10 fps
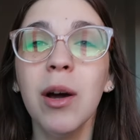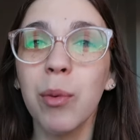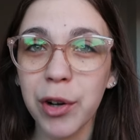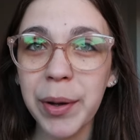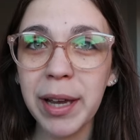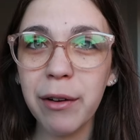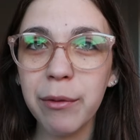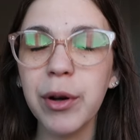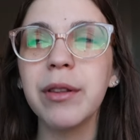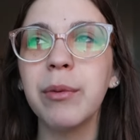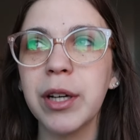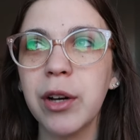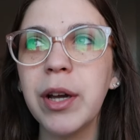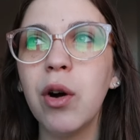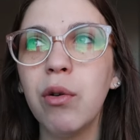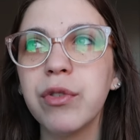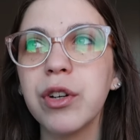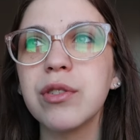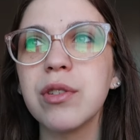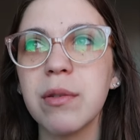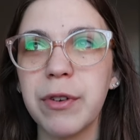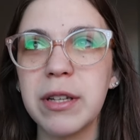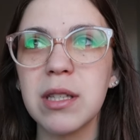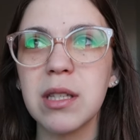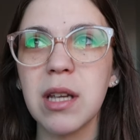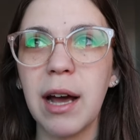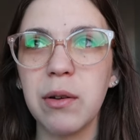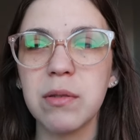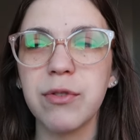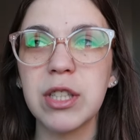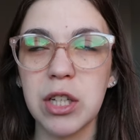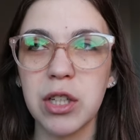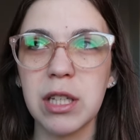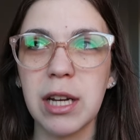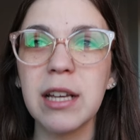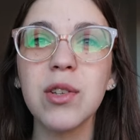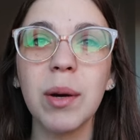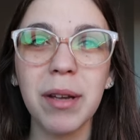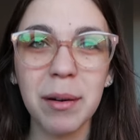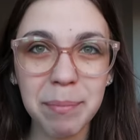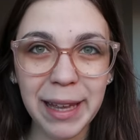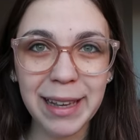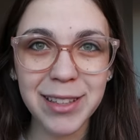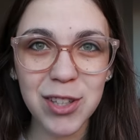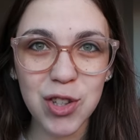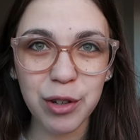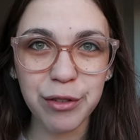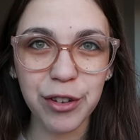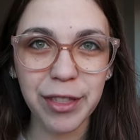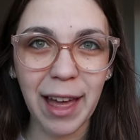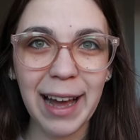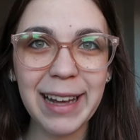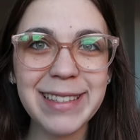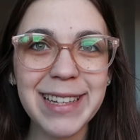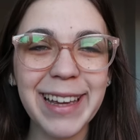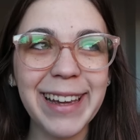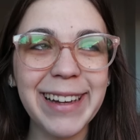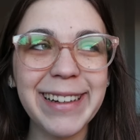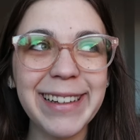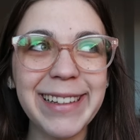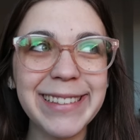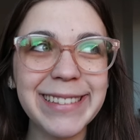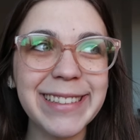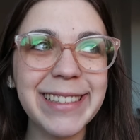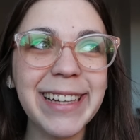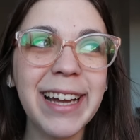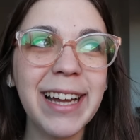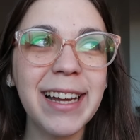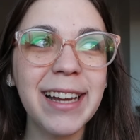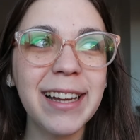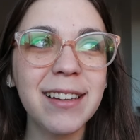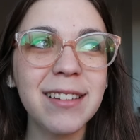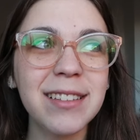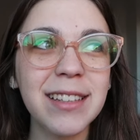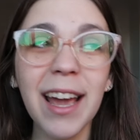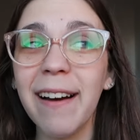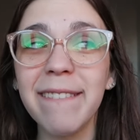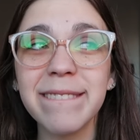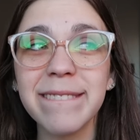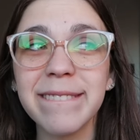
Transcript: We're going out, well, we're going over to some friend's house for dinner tonight, so I'm gonna bake a dessert for that, and yeah,